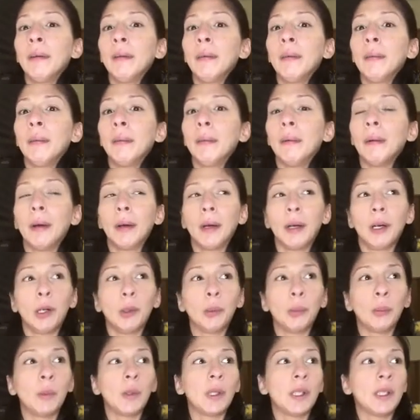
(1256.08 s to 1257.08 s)

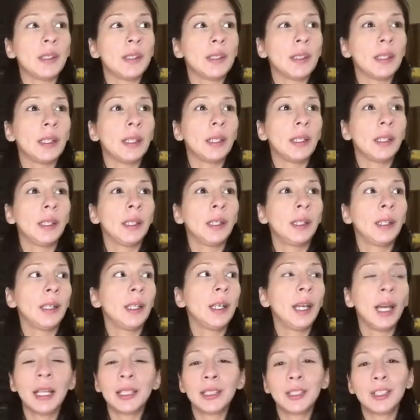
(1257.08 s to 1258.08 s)
what is it? It has
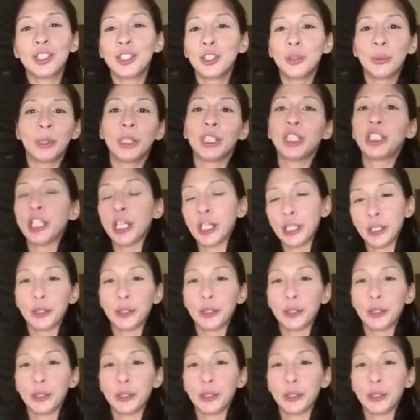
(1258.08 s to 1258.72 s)
to do with gender